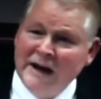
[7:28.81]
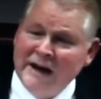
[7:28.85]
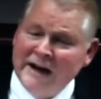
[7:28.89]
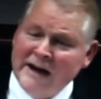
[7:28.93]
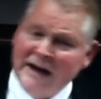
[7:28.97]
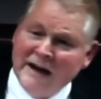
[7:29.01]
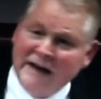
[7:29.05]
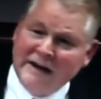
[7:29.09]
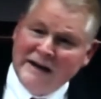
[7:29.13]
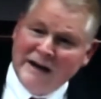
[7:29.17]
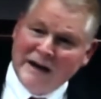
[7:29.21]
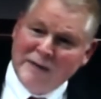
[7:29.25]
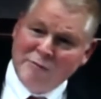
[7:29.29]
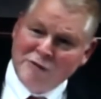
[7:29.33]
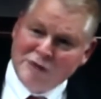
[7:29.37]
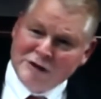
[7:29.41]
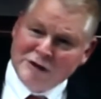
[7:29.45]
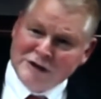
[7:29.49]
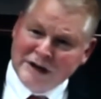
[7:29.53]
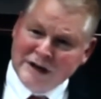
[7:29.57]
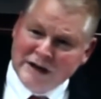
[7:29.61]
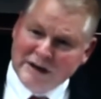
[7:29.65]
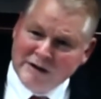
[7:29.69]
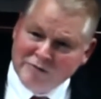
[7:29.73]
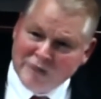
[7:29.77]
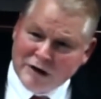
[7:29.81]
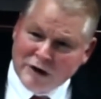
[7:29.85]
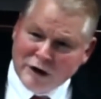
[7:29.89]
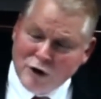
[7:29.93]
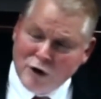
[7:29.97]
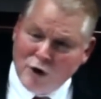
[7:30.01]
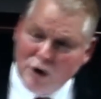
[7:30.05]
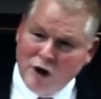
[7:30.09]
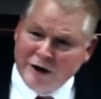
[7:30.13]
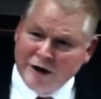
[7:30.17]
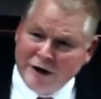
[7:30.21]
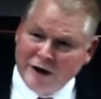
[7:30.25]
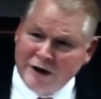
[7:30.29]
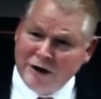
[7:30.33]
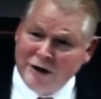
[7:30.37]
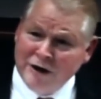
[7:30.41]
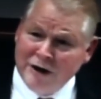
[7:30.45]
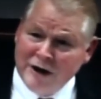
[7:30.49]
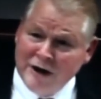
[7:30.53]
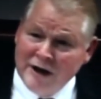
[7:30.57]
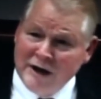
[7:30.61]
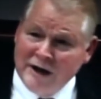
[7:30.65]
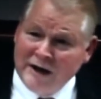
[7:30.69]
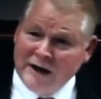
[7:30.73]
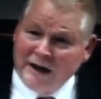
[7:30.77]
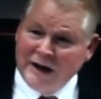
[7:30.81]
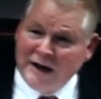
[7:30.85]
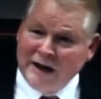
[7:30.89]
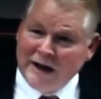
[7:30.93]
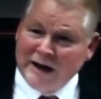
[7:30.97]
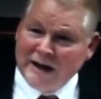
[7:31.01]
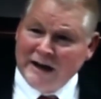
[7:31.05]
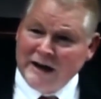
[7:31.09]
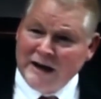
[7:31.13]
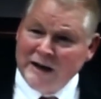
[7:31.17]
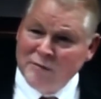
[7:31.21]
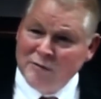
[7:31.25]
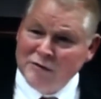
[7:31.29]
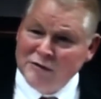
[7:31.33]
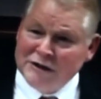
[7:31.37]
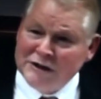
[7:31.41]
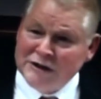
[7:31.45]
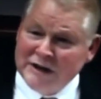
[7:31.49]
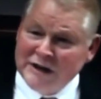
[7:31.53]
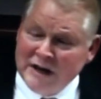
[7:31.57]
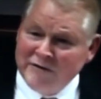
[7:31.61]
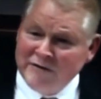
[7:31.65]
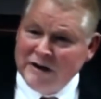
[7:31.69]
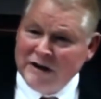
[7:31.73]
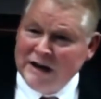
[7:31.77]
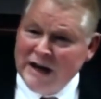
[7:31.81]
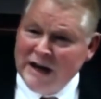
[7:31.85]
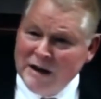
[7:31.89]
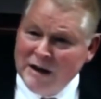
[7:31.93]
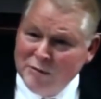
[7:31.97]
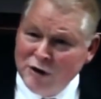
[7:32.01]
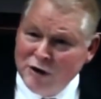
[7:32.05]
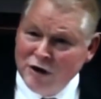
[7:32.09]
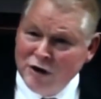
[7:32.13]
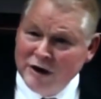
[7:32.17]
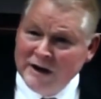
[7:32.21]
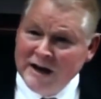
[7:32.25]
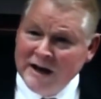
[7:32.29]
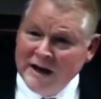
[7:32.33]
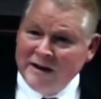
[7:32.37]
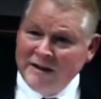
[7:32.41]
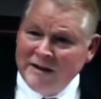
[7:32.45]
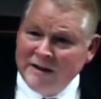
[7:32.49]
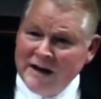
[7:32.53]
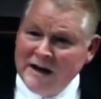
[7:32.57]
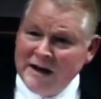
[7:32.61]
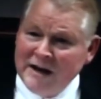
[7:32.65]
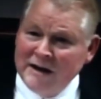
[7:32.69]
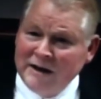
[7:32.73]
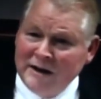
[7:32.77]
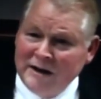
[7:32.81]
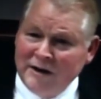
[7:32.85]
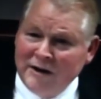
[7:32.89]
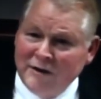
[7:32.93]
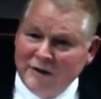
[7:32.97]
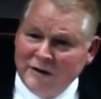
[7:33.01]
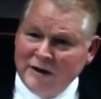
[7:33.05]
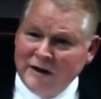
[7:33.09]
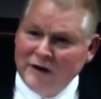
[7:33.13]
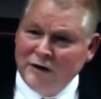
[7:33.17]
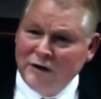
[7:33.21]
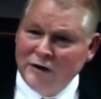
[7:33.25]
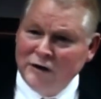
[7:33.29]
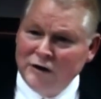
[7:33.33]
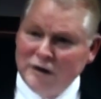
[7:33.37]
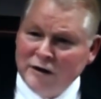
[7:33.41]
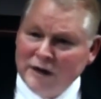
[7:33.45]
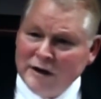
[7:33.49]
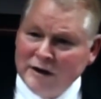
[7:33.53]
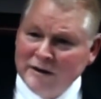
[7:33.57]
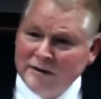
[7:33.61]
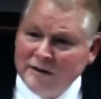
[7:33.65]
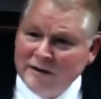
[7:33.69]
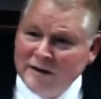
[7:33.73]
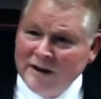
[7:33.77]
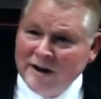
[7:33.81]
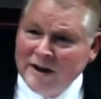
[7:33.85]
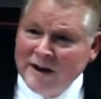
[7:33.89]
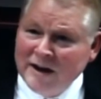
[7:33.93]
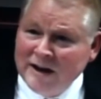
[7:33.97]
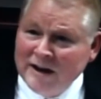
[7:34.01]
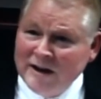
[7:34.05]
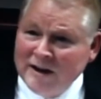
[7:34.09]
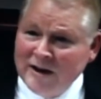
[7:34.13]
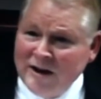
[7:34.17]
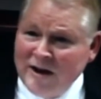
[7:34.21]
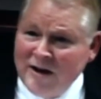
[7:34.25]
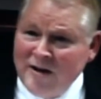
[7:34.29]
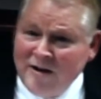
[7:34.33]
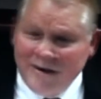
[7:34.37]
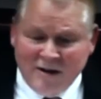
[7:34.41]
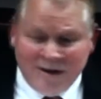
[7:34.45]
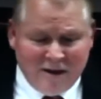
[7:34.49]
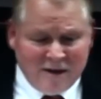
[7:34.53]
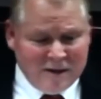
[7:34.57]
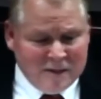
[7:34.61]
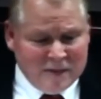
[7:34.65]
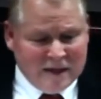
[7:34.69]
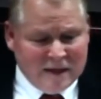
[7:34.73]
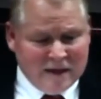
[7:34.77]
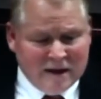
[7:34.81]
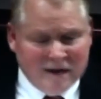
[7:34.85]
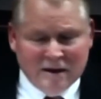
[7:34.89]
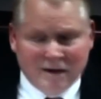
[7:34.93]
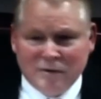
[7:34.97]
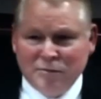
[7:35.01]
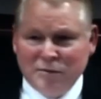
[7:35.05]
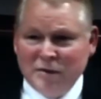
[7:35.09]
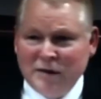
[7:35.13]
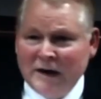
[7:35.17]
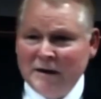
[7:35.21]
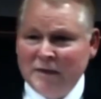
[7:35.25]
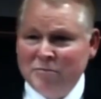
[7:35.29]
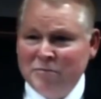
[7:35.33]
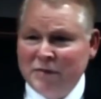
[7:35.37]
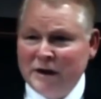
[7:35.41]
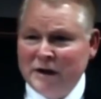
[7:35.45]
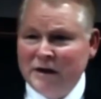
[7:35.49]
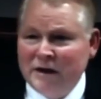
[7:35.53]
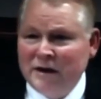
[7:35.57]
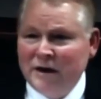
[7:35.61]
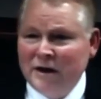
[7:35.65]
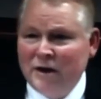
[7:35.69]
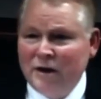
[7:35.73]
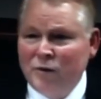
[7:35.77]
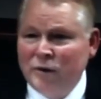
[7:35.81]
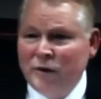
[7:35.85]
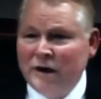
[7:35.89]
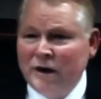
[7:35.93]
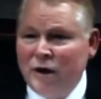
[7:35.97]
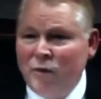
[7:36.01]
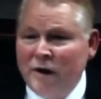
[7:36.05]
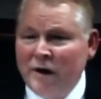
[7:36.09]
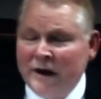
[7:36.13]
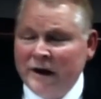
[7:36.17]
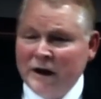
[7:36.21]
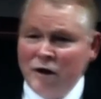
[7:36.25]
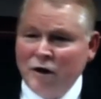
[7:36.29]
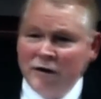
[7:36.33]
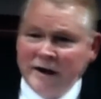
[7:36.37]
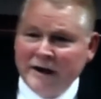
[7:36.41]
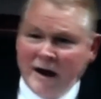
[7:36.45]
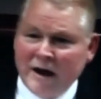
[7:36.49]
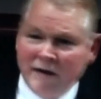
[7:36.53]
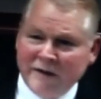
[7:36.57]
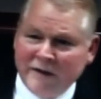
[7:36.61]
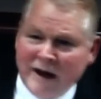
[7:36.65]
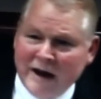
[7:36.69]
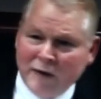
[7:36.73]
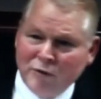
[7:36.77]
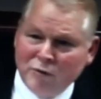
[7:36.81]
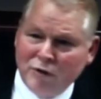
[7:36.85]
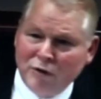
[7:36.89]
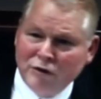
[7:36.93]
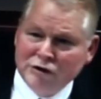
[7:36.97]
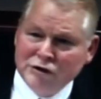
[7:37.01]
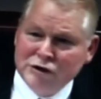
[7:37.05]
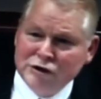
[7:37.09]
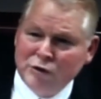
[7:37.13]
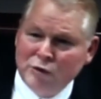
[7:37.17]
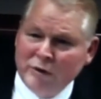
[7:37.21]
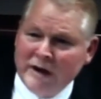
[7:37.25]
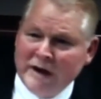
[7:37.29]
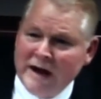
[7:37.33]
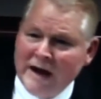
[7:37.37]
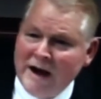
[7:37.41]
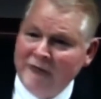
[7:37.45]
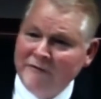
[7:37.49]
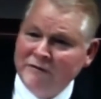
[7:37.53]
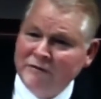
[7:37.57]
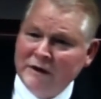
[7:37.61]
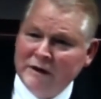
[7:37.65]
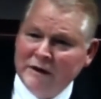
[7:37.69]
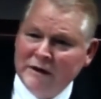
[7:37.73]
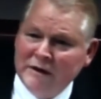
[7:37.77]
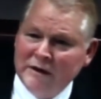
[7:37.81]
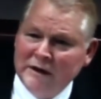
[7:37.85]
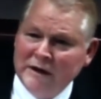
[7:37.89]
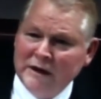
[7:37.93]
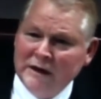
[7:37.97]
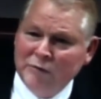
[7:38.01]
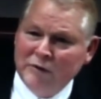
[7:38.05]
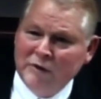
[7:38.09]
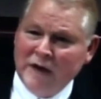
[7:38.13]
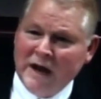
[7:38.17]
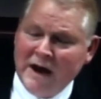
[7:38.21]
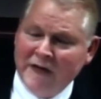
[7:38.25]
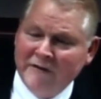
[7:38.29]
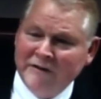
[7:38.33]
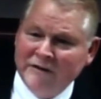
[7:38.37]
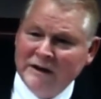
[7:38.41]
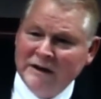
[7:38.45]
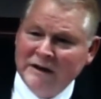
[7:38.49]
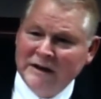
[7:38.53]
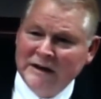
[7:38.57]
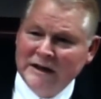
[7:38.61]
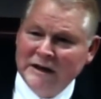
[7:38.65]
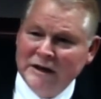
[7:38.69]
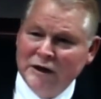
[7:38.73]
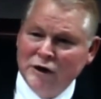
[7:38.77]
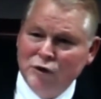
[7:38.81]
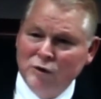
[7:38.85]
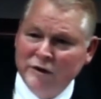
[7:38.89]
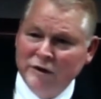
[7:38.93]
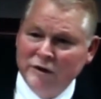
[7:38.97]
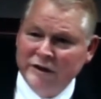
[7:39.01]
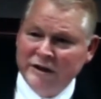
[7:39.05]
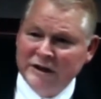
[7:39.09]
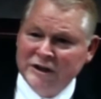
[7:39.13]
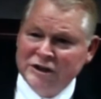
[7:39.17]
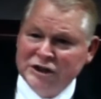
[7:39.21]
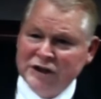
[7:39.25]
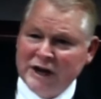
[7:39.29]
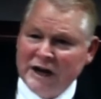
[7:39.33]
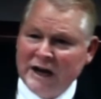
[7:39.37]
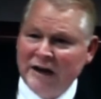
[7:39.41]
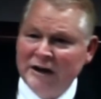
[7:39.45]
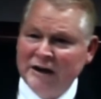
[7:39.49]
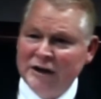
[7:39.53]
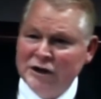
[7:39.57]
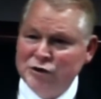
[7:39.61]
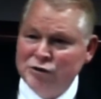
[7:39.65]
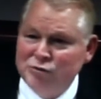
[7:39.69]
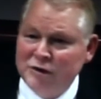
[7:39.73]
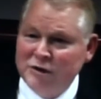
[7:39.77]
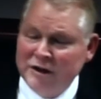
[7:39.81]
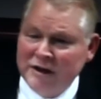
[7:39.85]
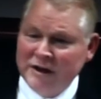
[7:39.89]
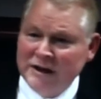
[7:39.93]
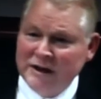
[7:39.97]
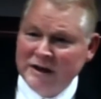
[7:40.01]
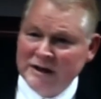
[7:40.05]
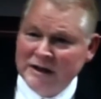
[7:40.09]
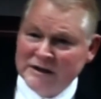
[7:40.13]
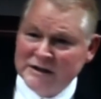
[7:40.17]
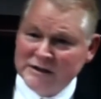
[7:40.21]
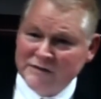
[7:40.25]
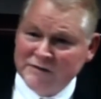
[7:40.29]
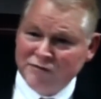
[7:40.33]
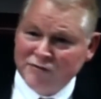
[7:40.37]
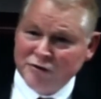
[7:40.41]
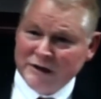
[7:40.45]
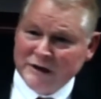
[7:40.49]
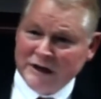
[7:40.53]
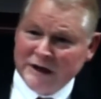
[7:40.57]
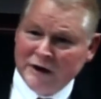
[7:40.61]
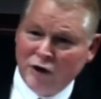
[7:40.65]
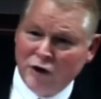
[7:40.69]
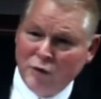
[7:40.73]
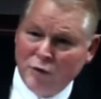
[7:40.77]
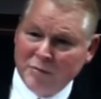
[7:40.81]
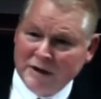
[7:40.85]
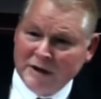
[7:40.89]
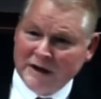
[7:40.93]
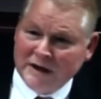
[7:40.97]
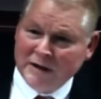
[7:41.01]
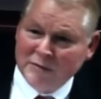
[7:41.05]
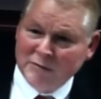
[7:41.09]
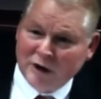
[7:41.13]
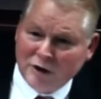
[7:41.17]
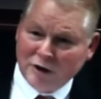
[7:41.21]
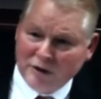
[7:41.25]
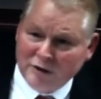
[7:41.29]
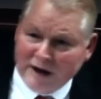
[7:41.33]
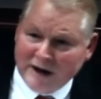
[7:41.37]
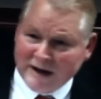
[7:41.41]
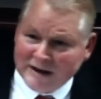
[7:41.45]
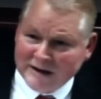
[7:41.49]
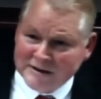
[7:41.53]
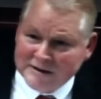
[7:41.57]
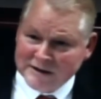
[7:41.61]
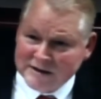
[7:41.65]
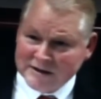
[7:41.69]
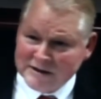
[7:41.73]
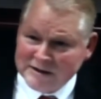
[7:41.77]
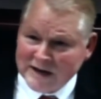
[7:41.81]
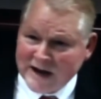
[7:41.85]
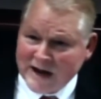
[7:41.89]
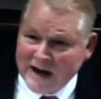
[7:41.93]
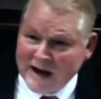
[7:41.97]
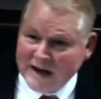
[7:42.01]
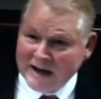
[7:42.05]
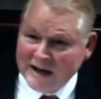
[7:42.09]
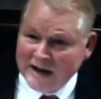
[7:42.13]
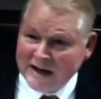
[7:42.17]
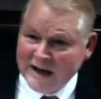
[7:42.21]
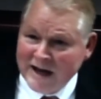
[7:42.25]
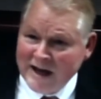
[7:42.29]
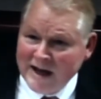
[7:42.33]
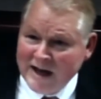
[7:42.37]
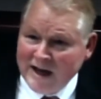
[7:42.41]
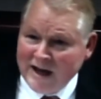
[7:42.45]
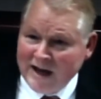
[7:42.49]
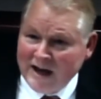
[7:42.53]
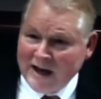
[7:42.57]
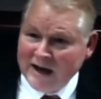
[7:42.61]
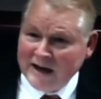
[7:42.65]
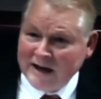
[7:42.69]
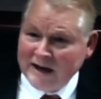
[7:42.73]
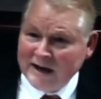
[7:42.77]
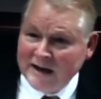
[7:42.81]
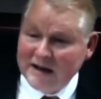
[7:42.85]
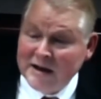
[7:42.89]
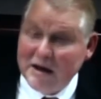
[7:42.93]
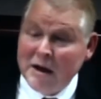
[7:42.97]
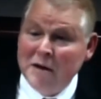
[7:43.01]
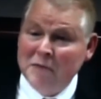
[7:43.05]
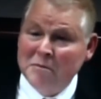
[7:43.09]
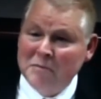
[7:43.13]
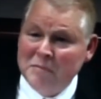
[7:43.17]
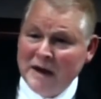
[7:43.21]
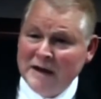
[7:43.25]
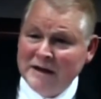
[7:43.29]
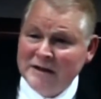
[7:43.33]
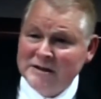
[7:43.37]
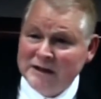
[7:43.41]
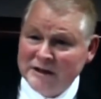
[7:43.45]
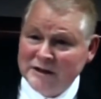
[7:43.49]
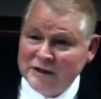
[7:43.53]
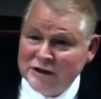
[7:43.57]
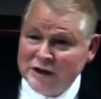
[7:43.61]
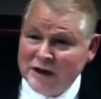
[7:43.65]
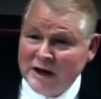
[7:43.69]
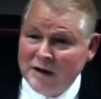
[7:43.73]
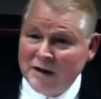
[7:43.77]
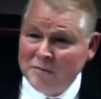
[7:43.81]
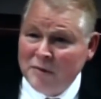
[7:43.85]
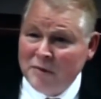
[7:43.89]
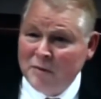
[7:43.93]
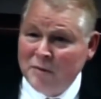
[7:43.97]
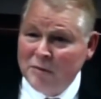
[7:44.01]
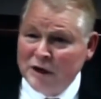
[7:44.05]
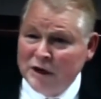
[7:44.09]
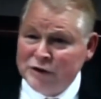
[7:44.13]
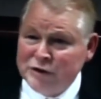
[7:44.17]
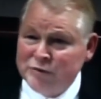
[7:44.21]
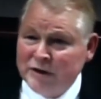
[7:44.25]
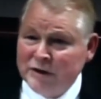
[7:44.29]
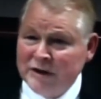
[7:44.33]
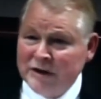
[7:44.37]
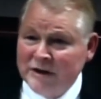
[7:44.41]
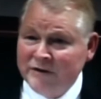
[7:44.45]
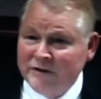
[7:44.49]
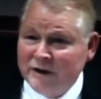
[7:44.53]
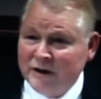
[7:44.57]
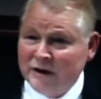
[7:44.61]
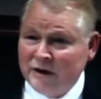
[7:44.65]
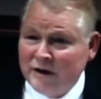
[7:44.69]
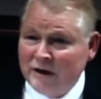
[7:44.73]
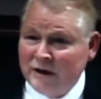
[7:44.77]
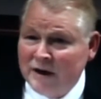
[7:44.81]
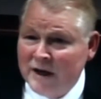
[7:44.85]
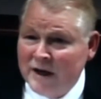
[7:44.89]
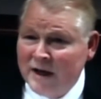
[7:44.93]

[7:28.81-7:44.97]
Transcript: They got cameras on every corner uh, cameras in every neighborhood, then you know, you know. Well, we, we have some of that going on now. But, but you know, we don't want to go down that road. So we have to we have to deal with the challenge within this free and open democratic society, and it, it makes our job much more difficult.